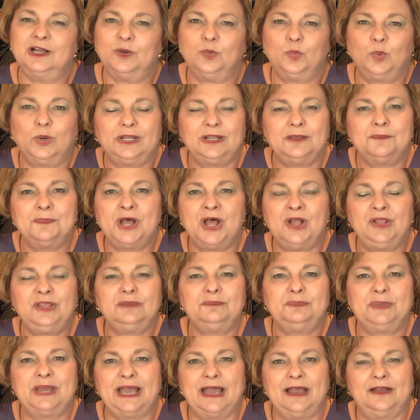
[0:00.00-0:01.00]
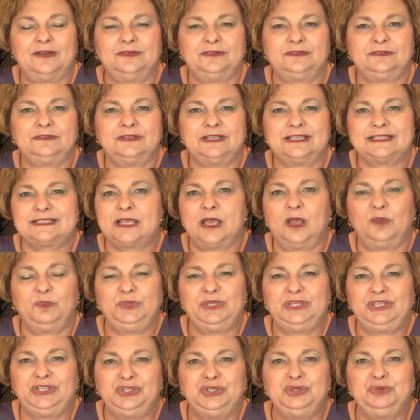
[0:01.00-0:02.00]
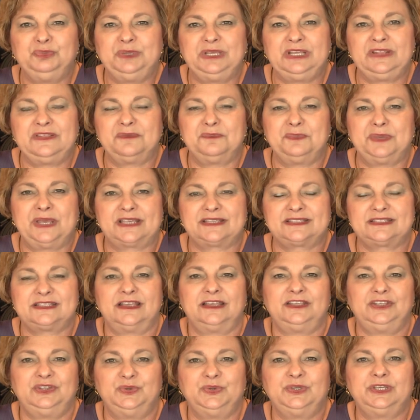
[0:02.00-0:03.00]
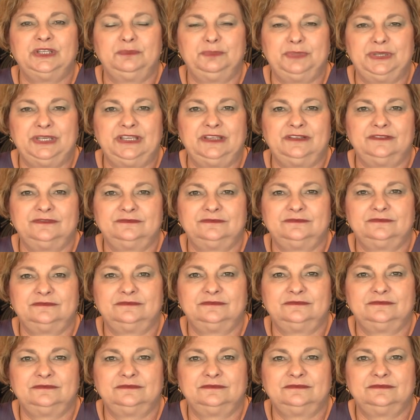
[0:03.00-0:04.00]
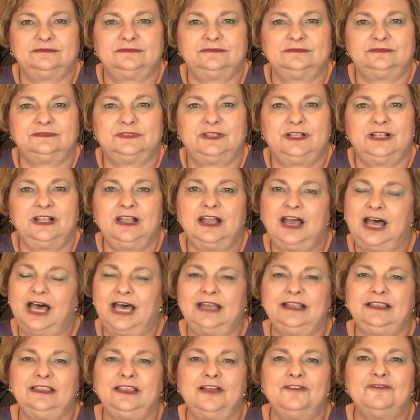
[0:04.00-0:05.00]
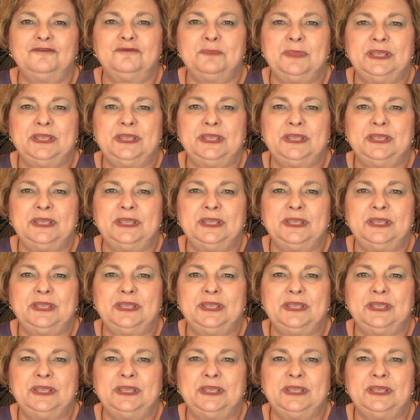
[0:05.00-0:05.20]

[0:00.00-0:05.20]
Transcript: What I'm all about is helping you be the best that you can be. I love